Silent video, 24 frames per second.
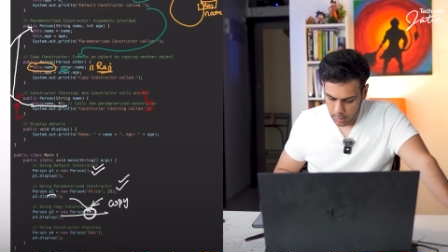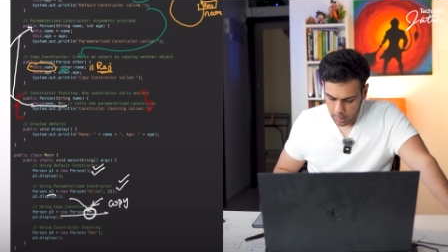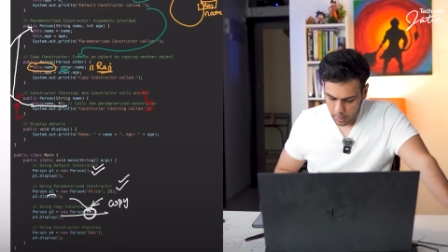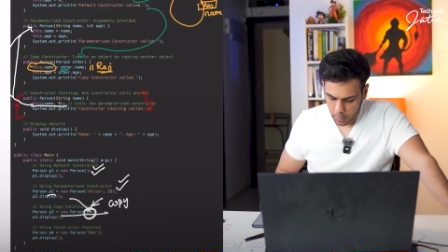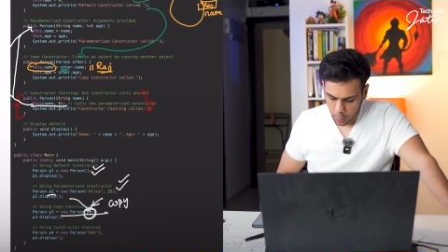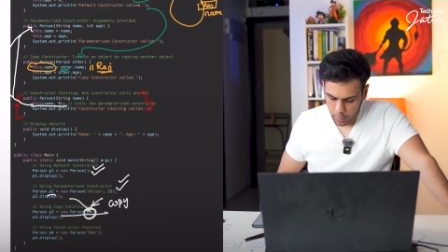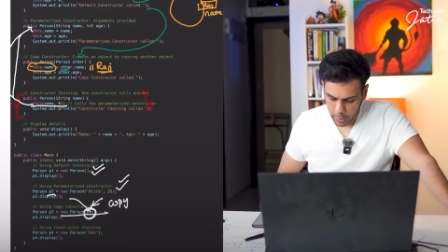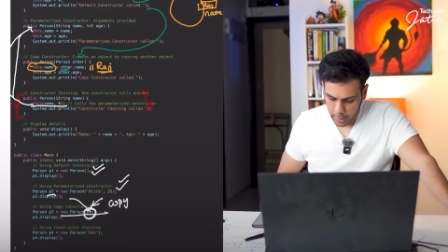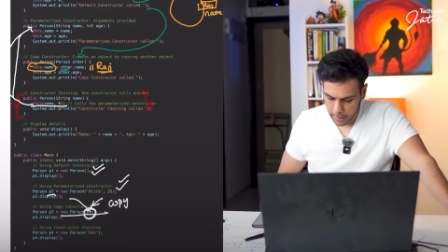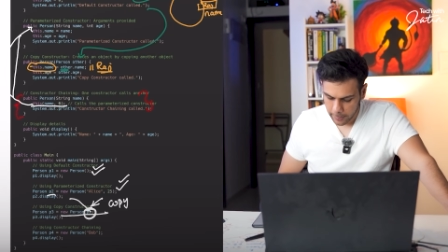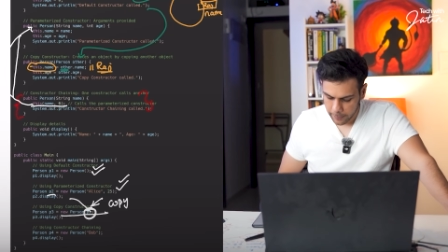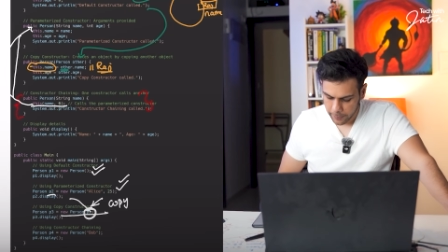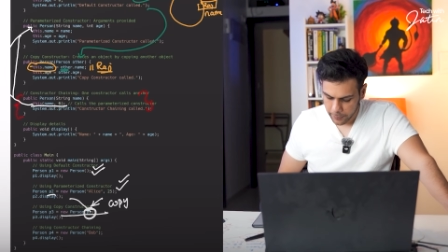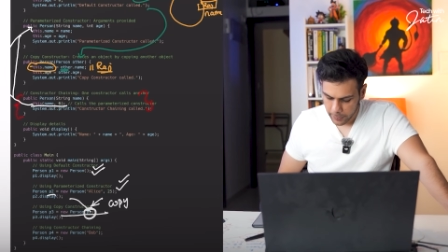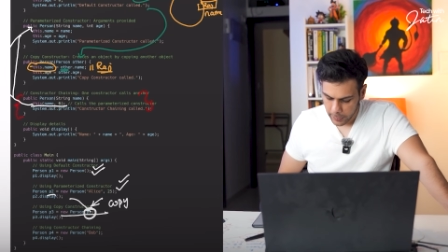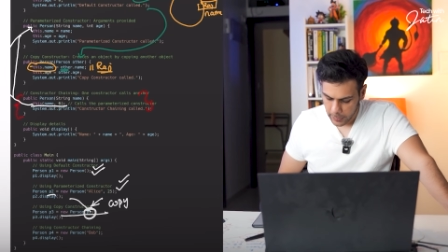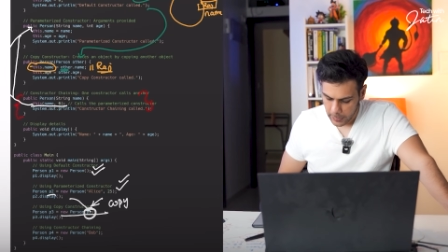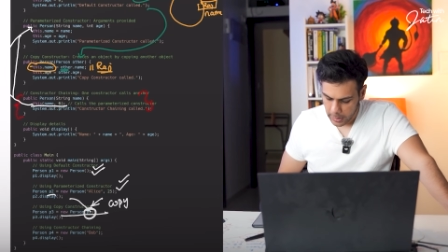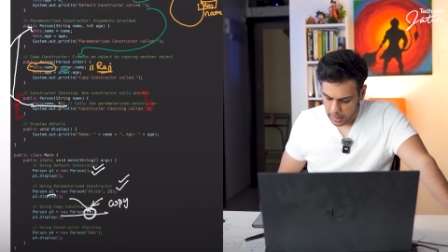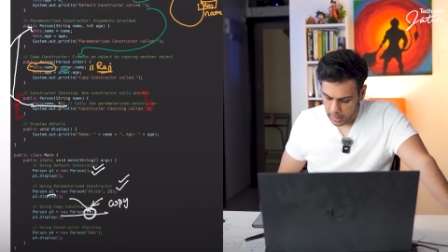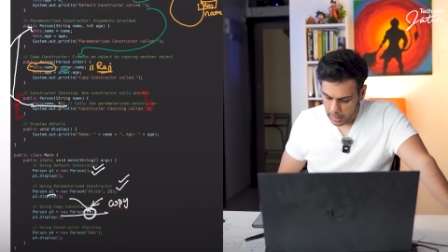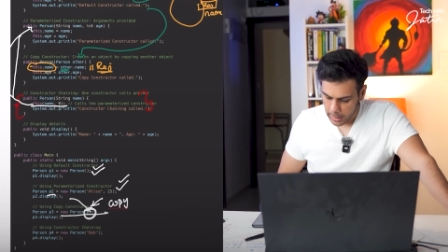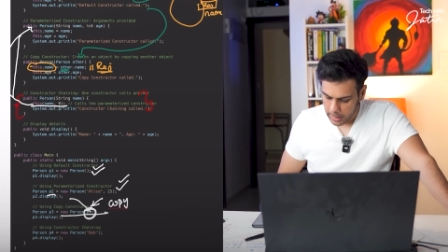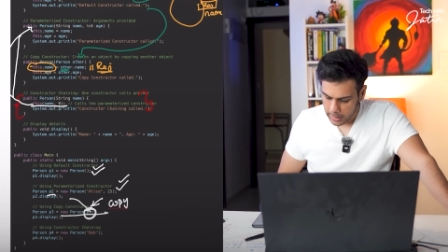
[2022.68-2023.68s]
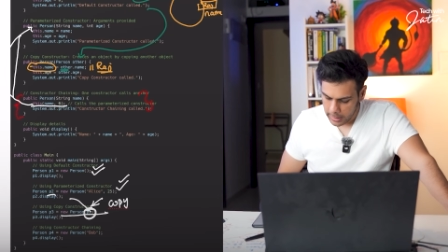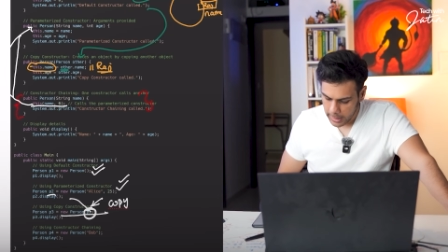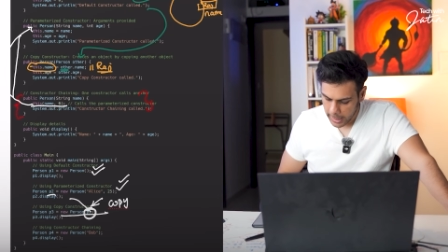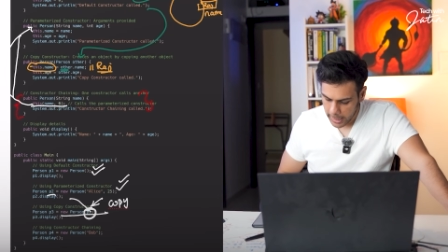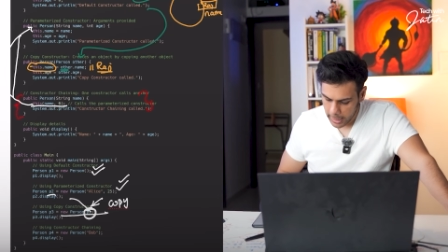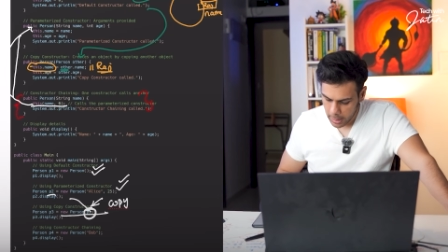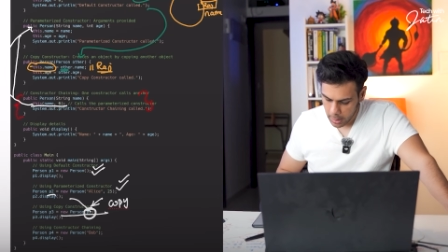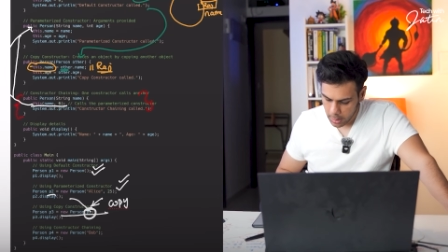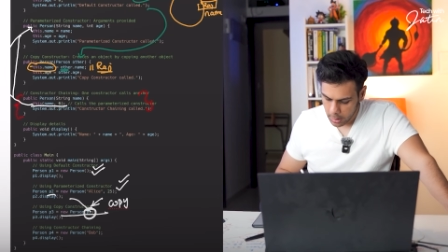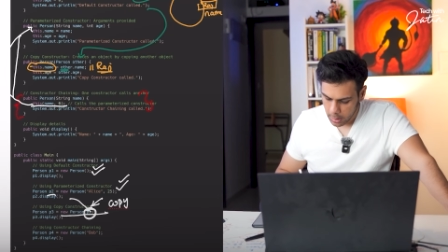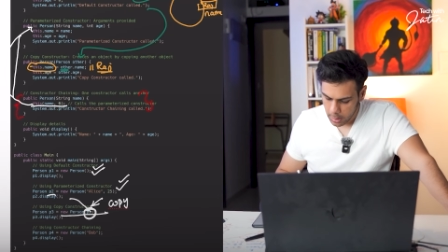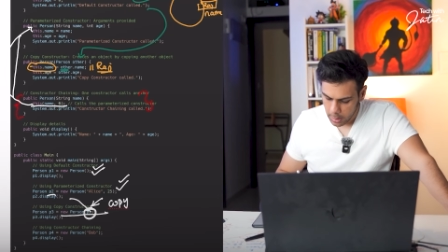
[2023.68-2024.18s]
Okay.
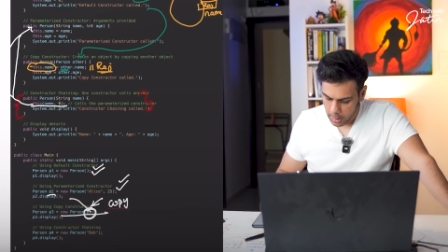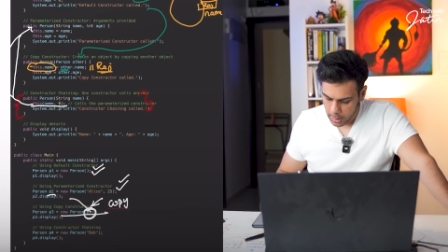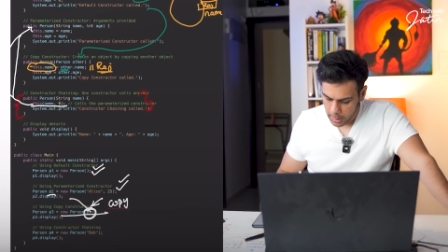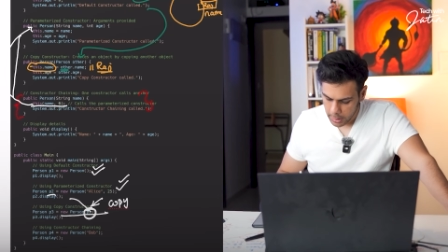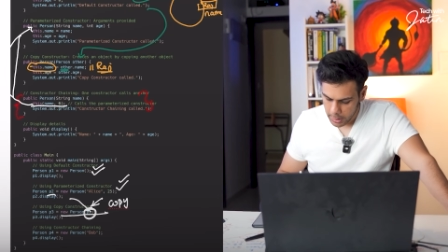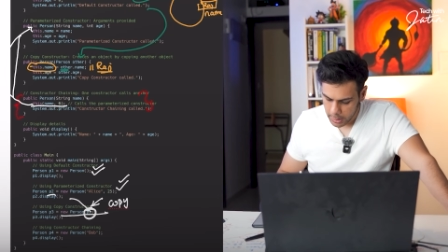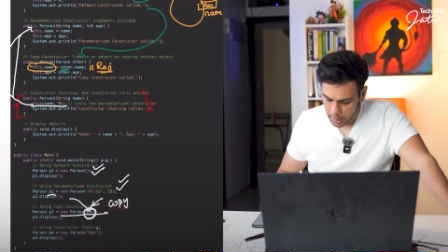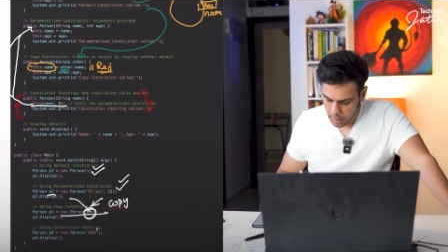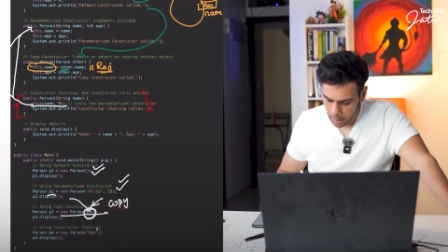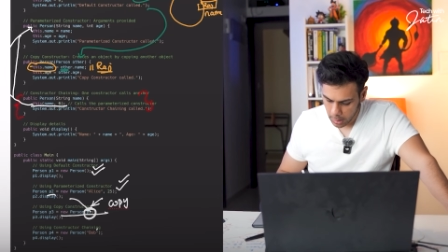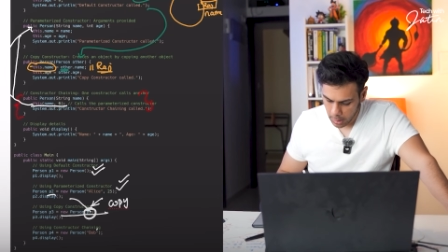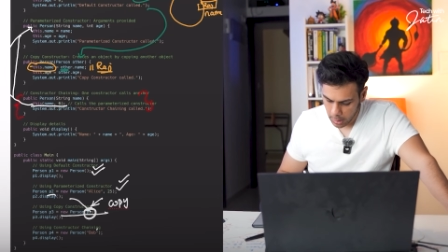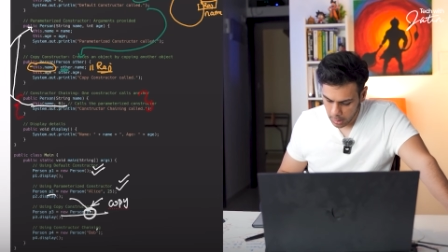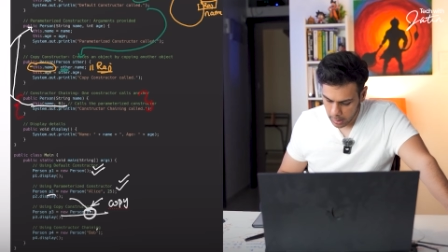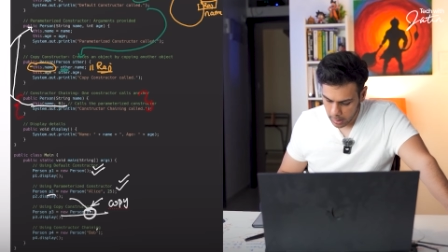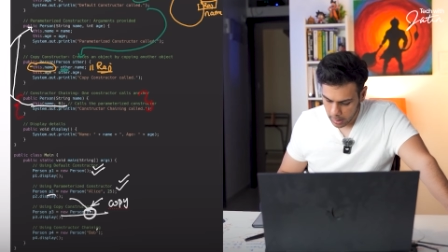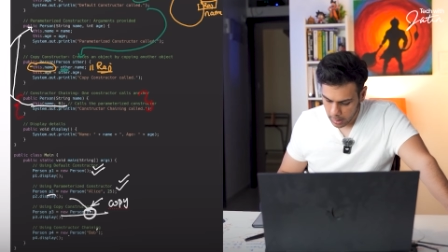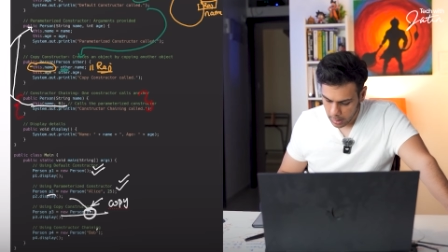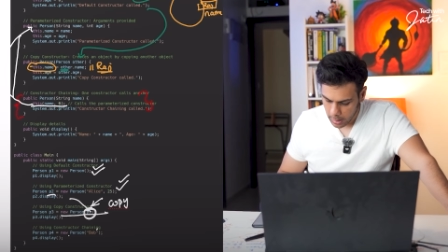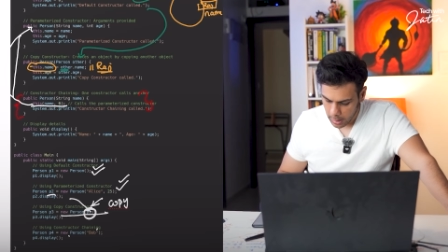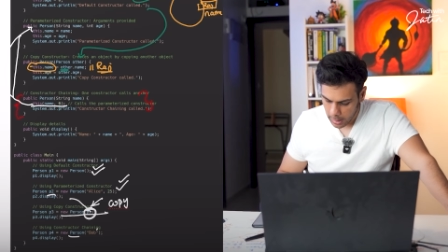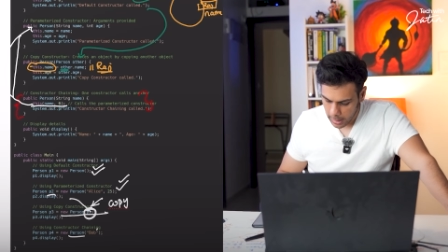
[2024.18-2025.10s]
Then here